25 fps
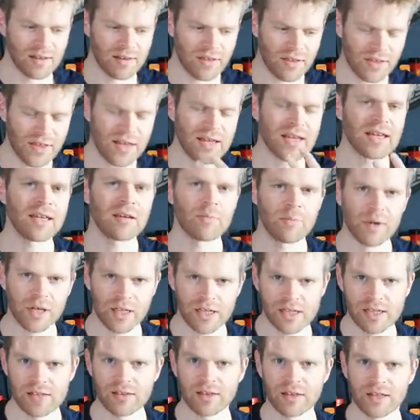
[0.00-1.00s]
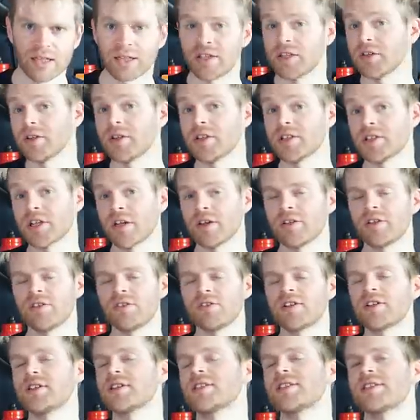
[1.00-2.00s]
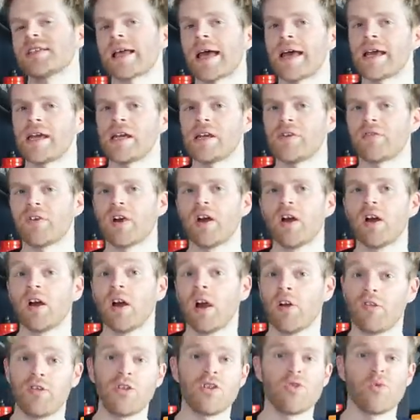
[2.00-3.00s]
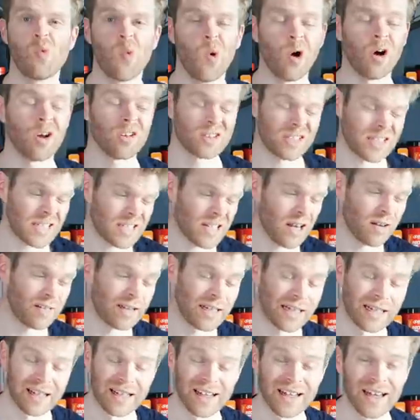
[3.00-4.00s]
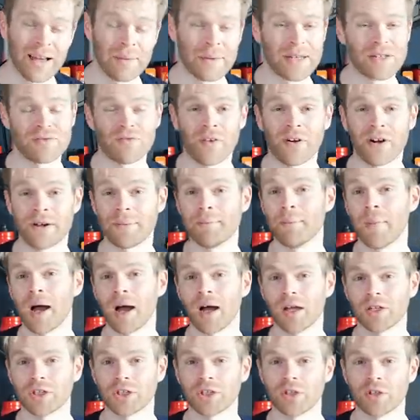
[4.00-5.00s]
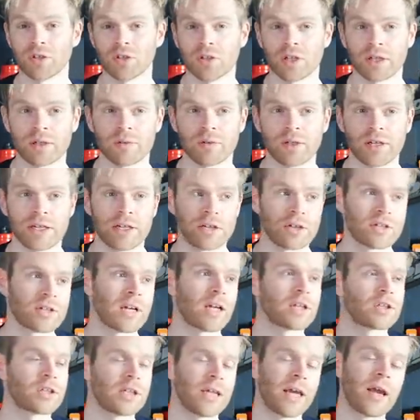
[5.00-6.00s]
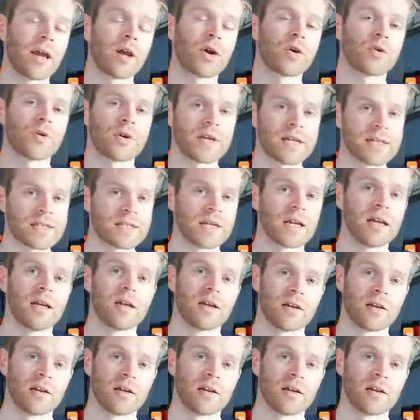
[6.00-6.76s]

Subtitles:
The thinking being that in doing so, you can save a few watts. It's only, I mean, it's very marginal, and it does actually increase